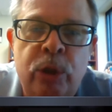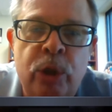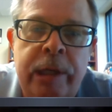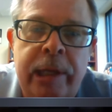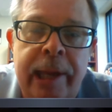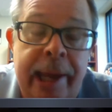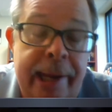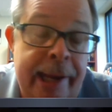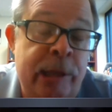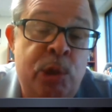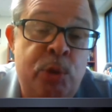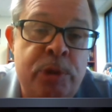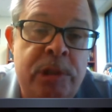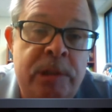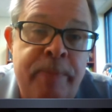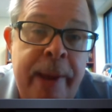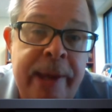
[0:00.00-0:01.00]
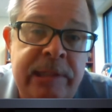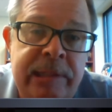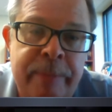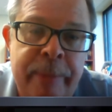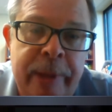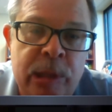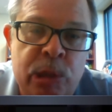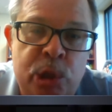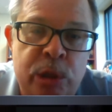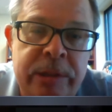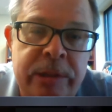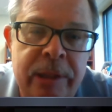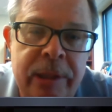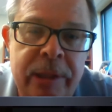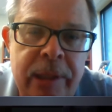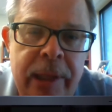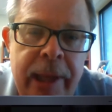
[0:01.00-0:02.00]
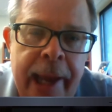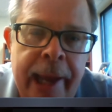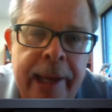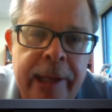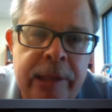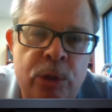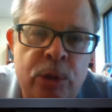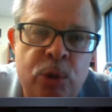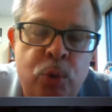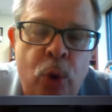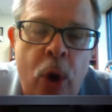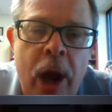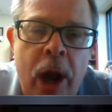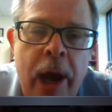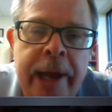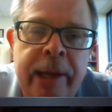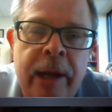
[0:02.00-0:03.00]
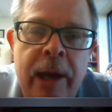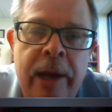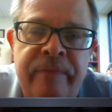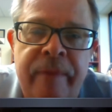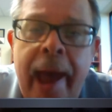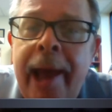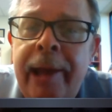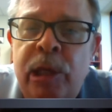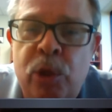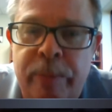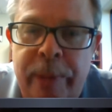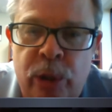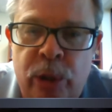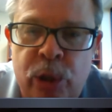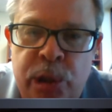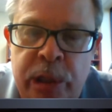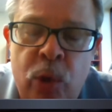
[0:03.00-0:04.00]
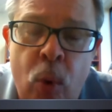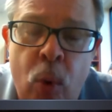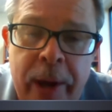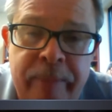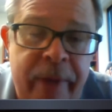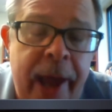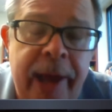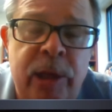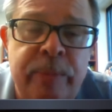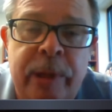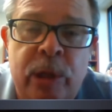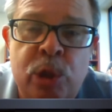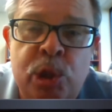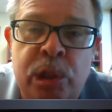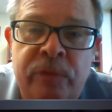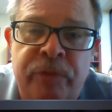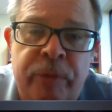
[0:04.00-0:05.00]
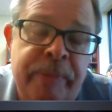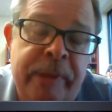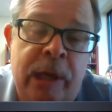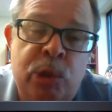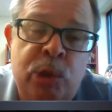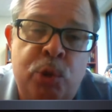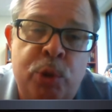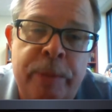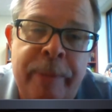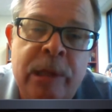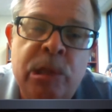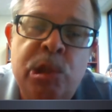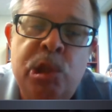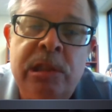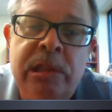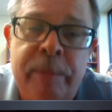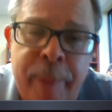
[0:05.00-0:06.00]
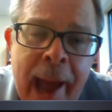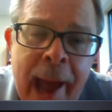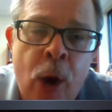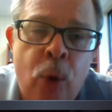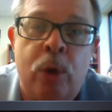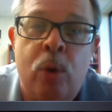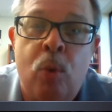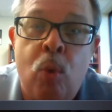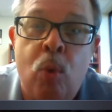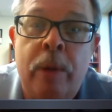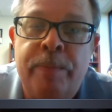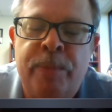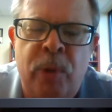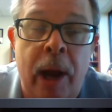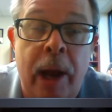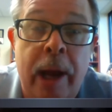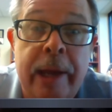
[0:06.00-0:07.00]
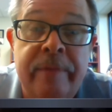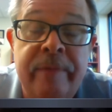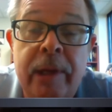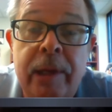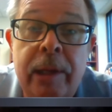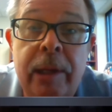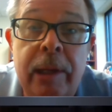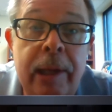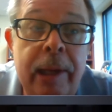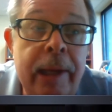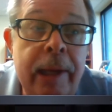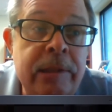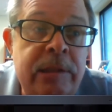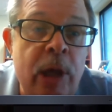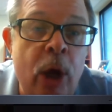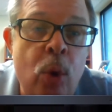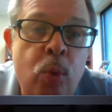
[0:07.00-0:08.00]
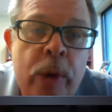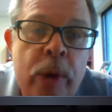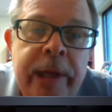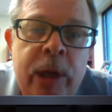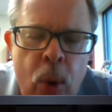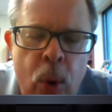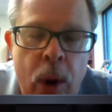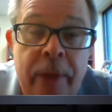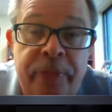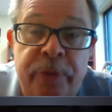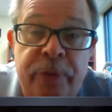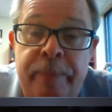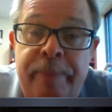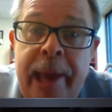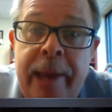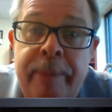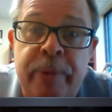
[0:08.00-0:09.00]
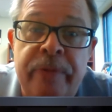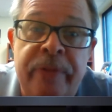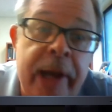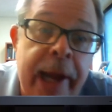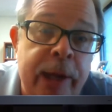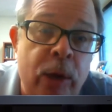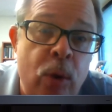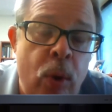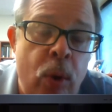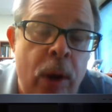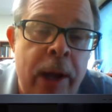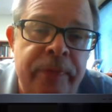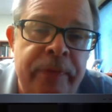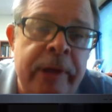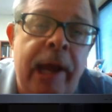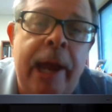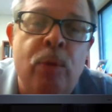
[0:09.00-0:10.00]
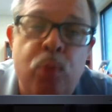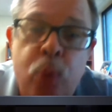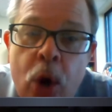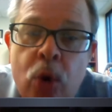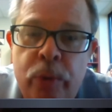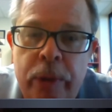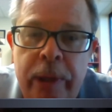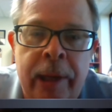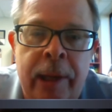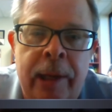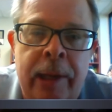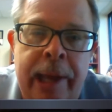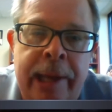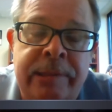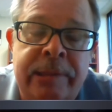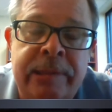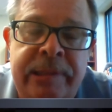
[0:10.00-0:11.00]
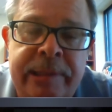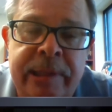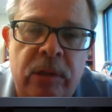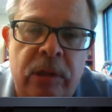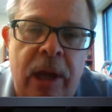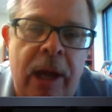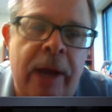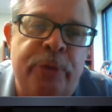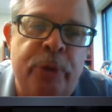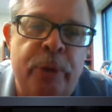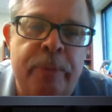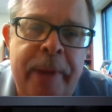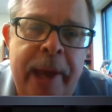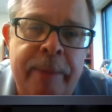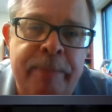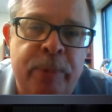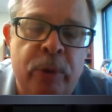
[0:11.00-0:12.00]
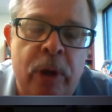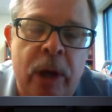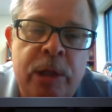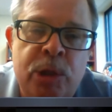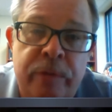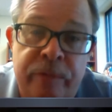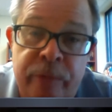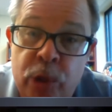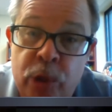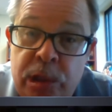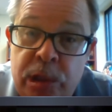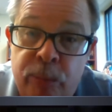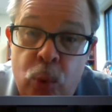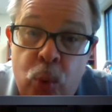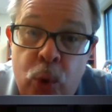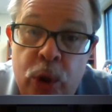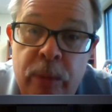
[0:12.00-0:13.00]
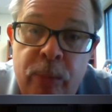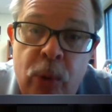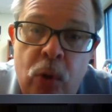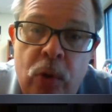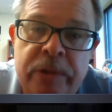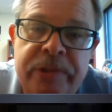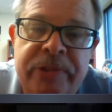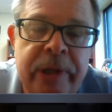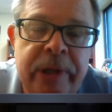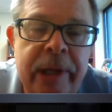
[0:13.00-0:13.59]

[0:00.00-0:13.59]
looking at extra space dimensions and drawing on vacuum energy, quantum vacuum energy from the extra dimensions to power a warp drive. So we co-authored a paper. Then I wrote as a single author a paper on traversable wormholes,